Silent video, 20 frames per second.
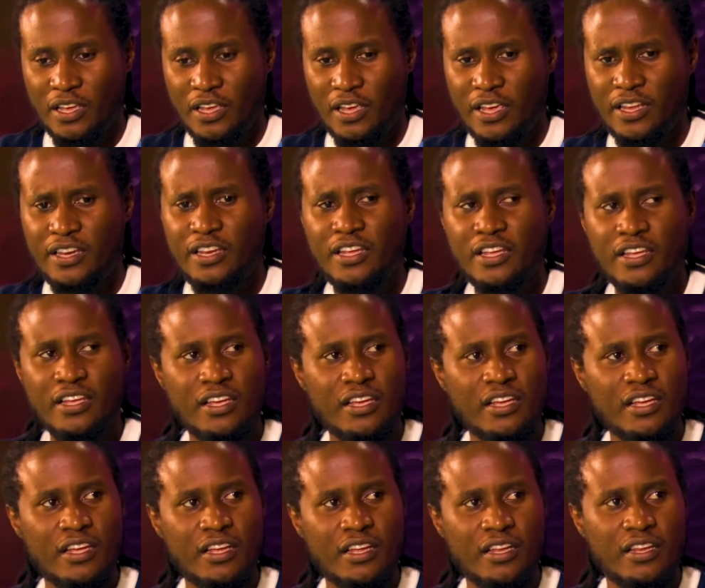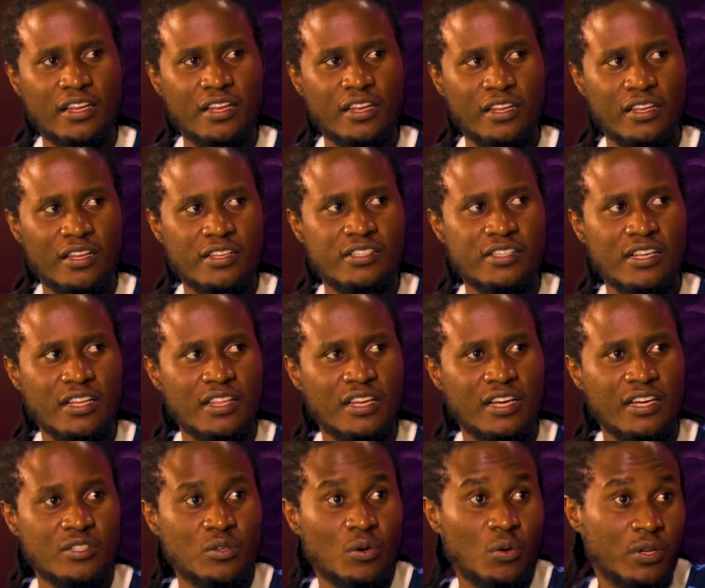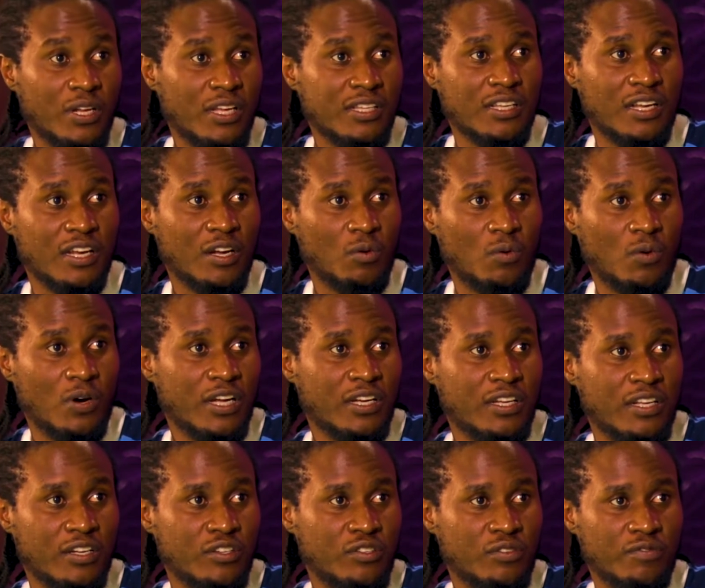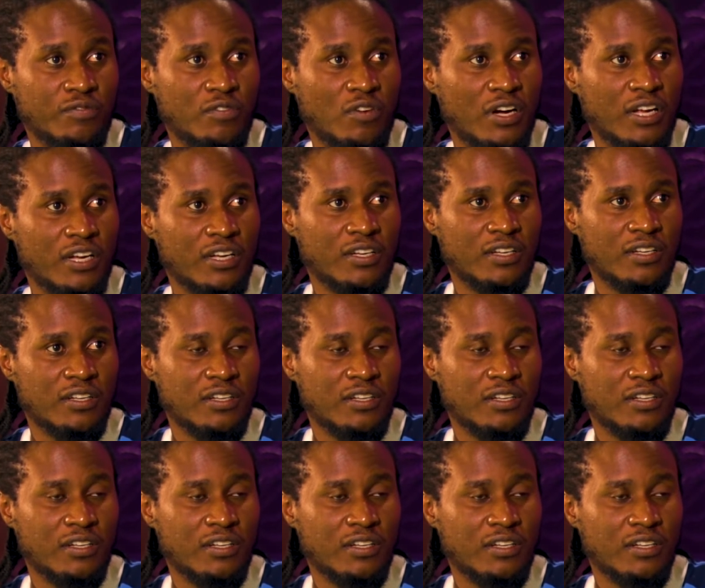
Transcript: There's nothing as old as an award that you've won.